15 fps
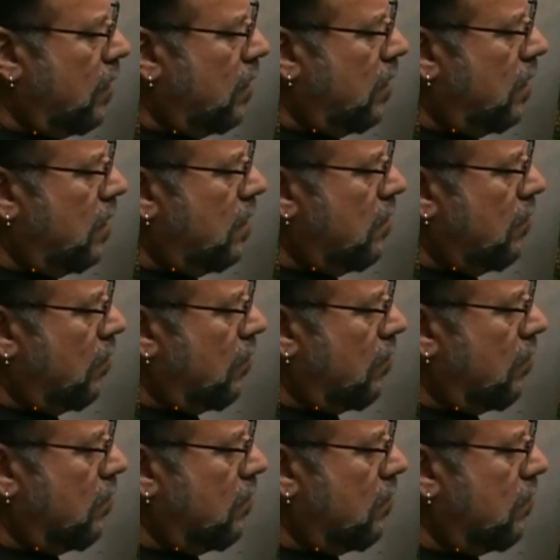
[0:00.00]
in here,
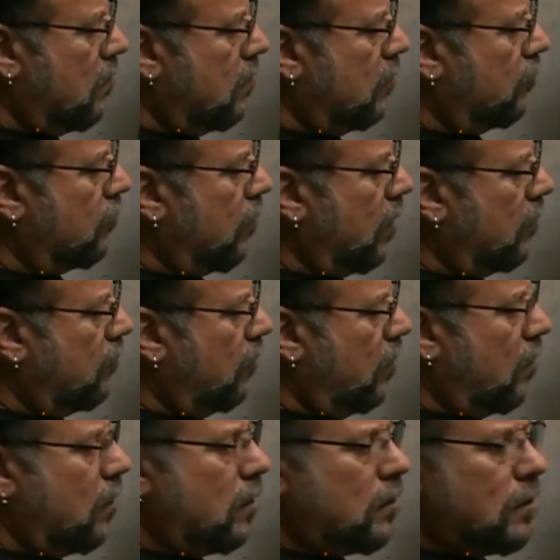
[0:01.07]
this grassy
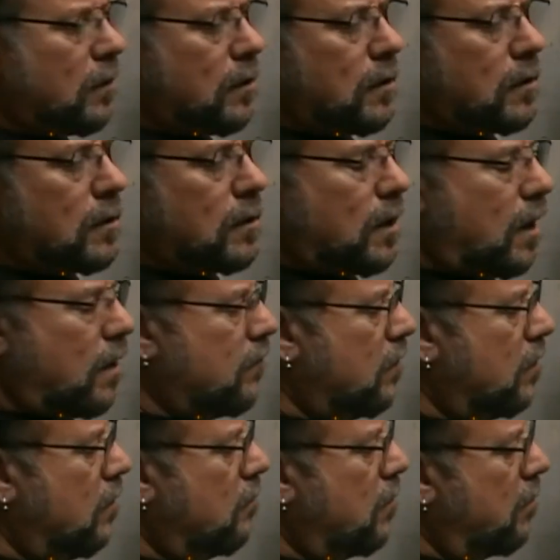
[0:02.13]
area, haven't
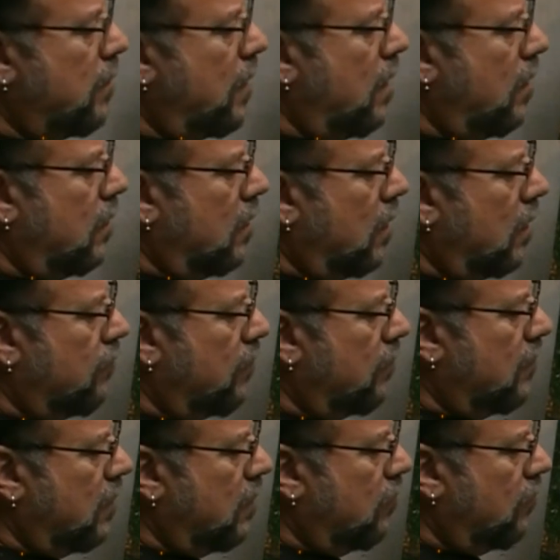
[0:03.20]
cleaned my palette knife, I'm
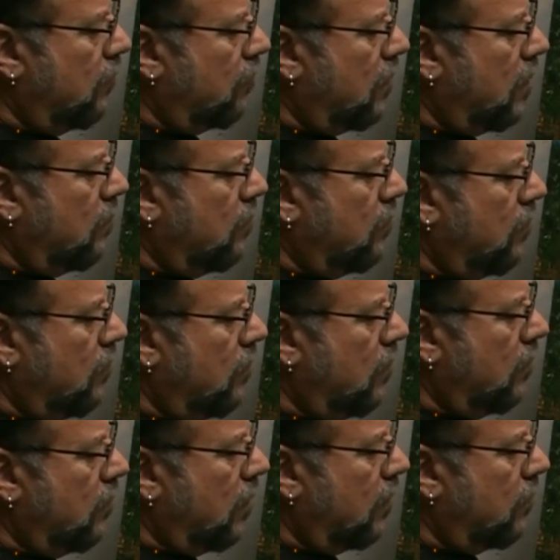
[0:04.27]
going to just come through here
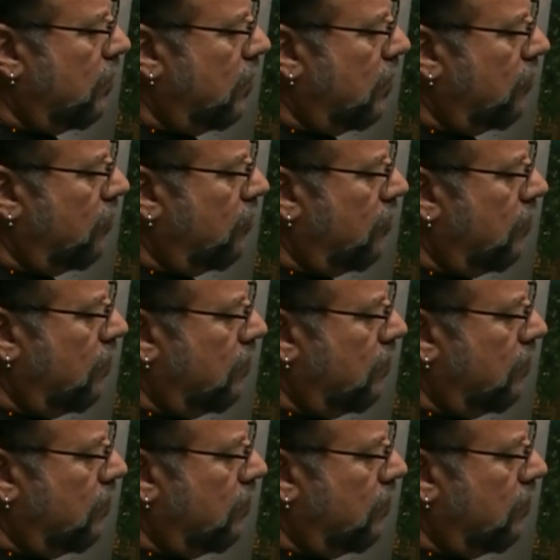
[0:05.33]
like this.